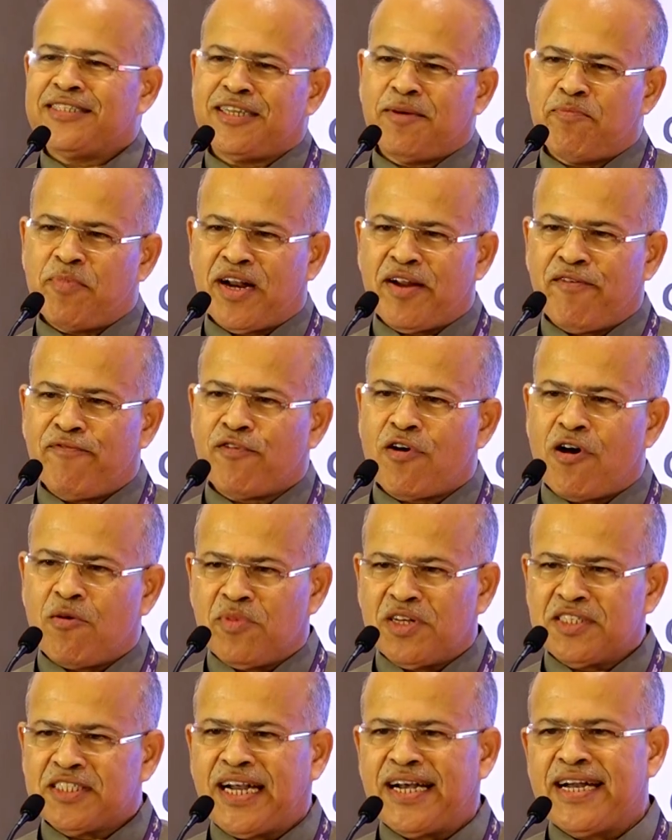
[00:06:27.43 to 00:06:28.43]
and Kanara
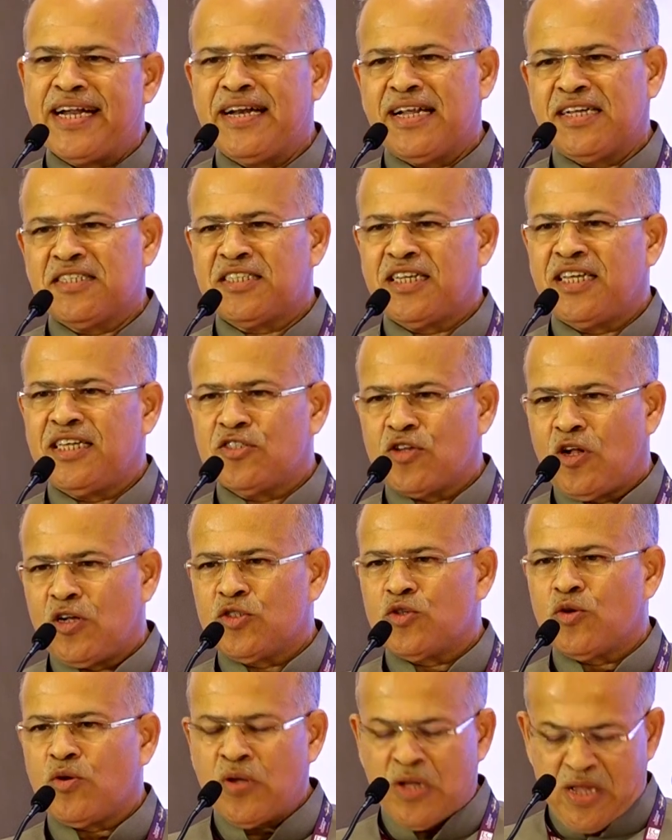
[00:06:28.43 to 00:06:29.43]
Chamber of Commerce and
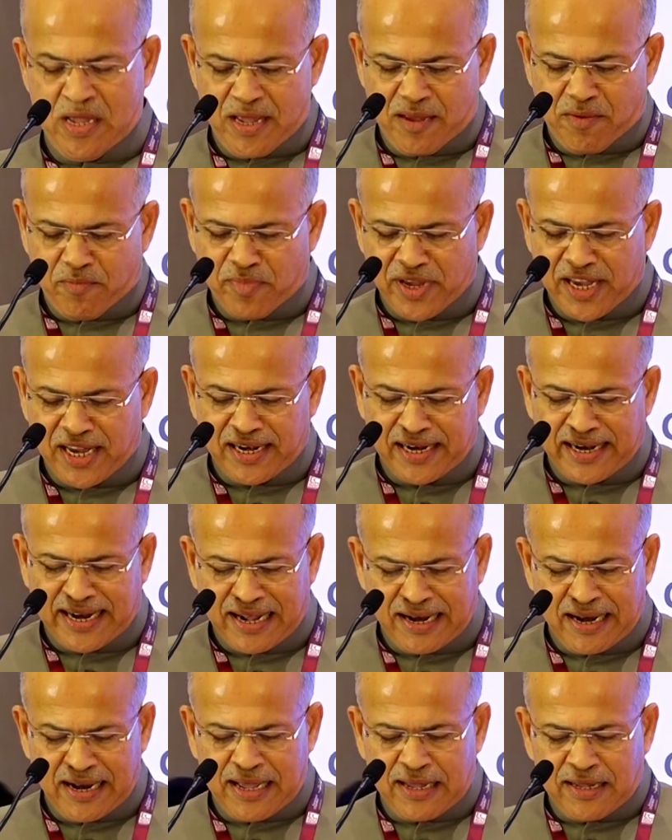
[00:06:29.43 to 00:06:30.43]
Industry is also
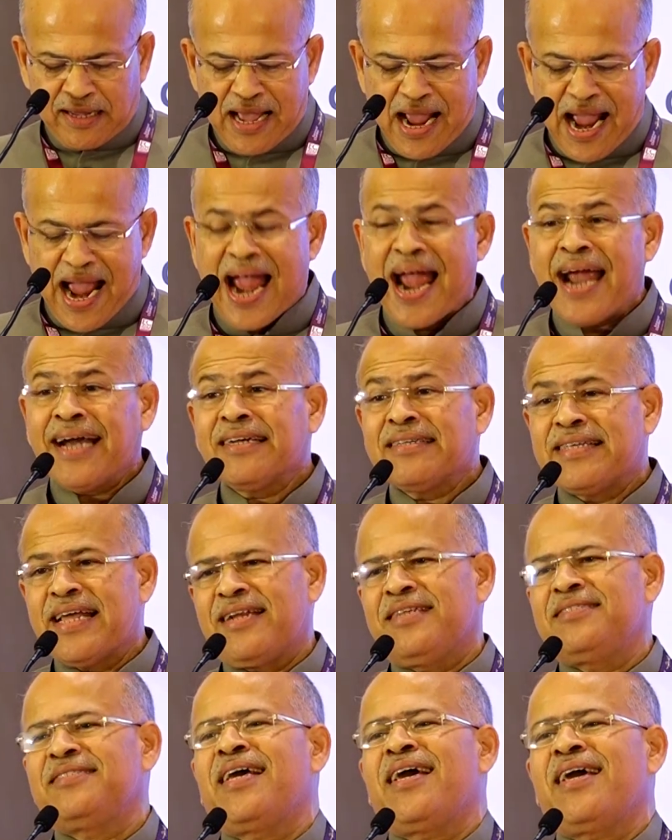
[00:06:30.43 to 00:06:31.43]
being done.
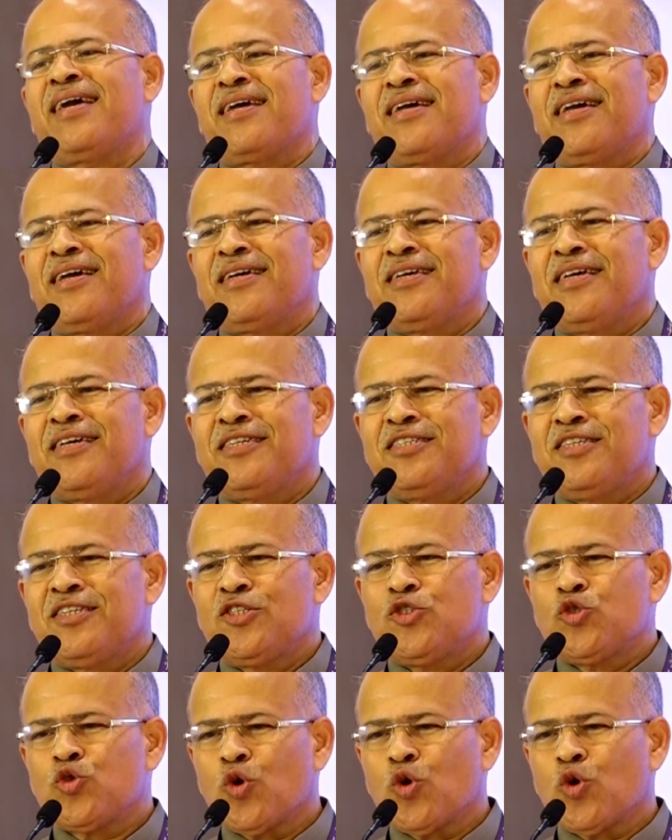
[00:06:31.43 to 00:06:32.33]
And there is a